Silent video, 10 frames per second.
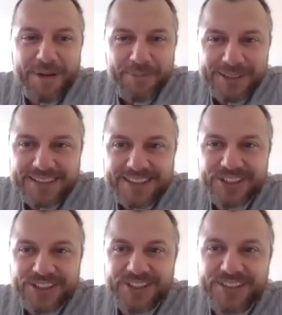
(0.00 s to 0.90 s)
my
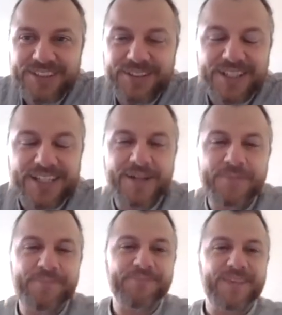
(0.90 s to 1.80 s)
presentation
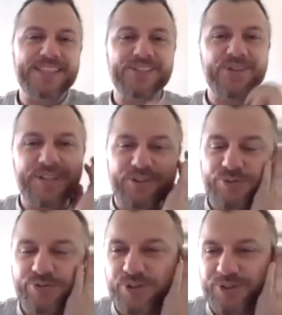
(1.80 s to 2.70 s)
is going
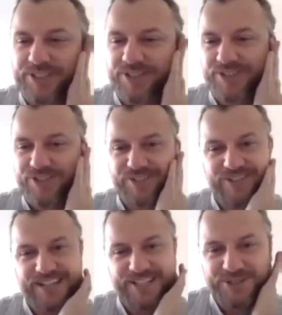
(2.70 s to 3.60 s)
to focus,
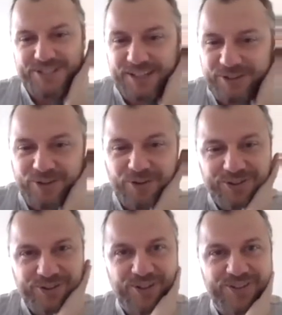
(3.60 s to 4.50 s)
as you said, on
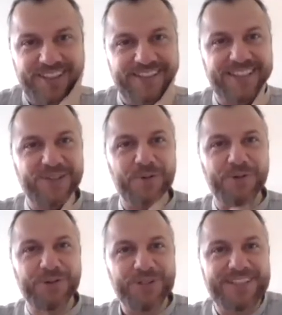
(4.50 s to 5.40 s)
culture, context, and
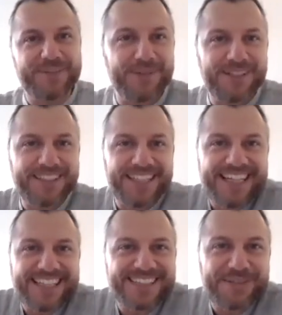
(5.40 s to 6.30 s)
community, but
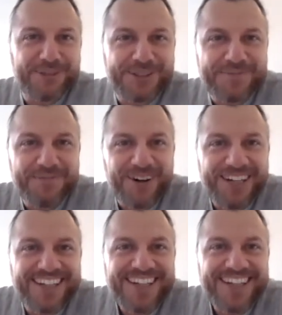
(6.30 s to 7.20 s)
similar to
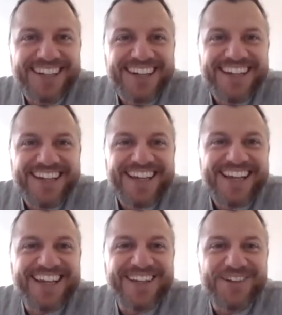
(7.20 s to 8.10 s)
Mark,
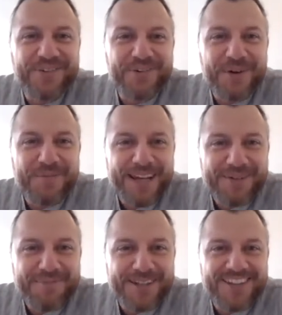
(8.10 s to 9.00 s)
we made
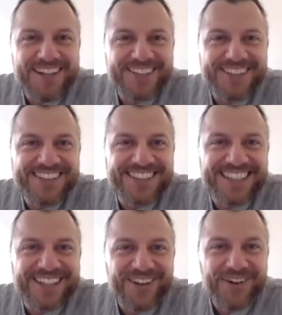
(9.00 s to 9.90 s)
up the titles
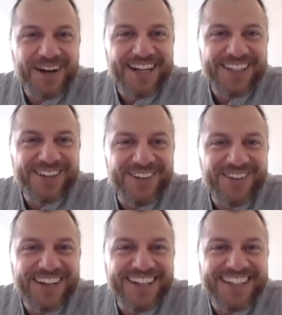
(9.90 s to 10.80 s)
a long while
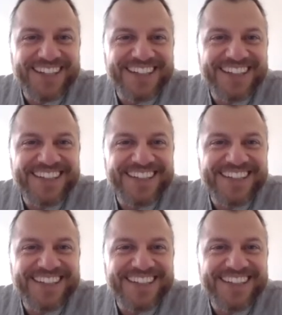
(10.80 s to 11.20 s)
ago, and